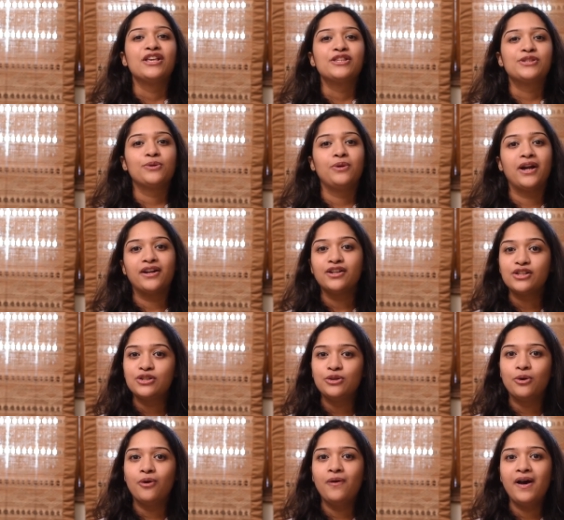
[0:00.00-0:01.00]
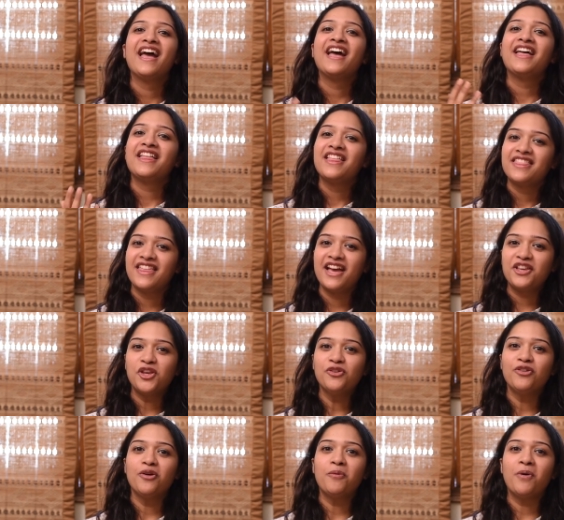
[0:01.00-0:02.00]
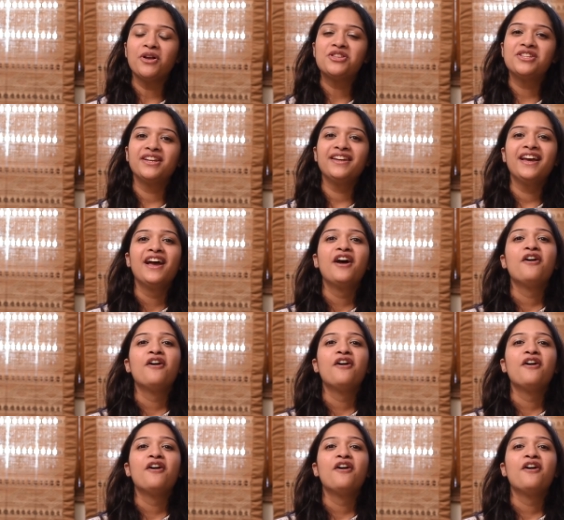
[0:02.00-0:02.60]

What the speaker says: So let us know. Thank you for watching.